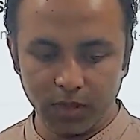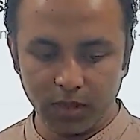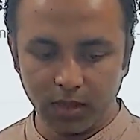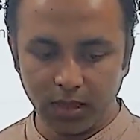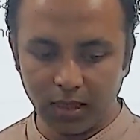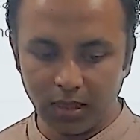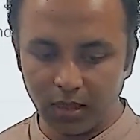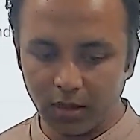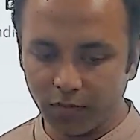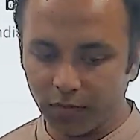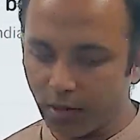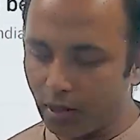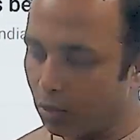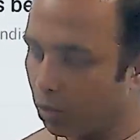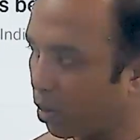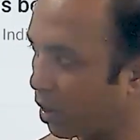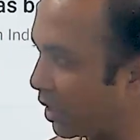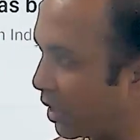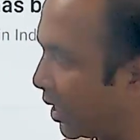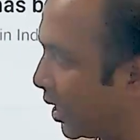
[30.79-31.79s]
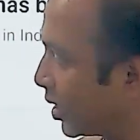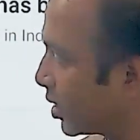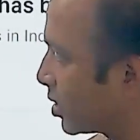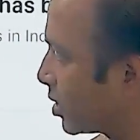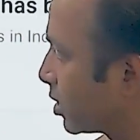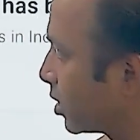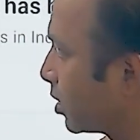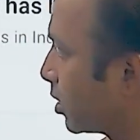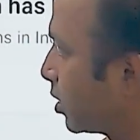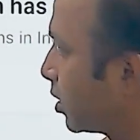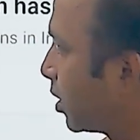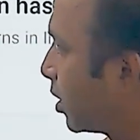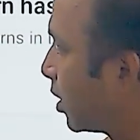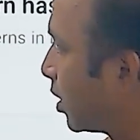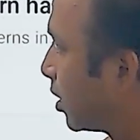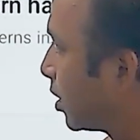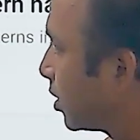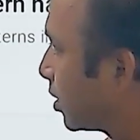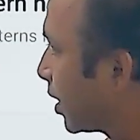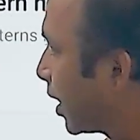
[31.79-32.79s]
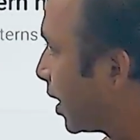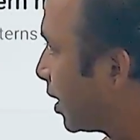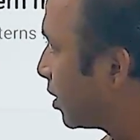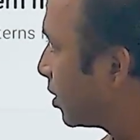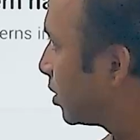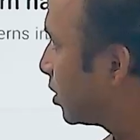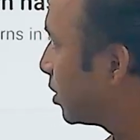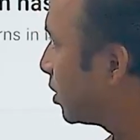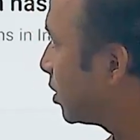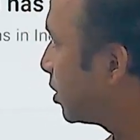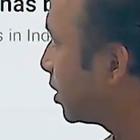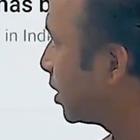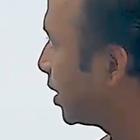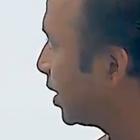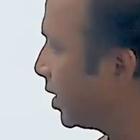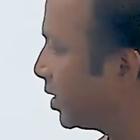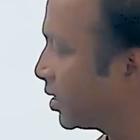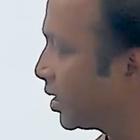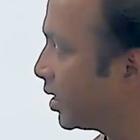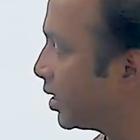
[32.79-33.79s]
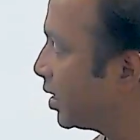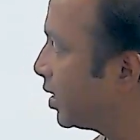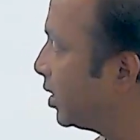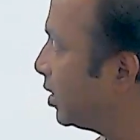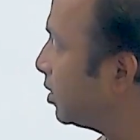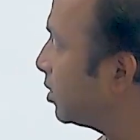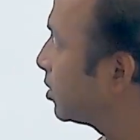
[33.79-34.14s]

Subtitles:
current affair context, then recently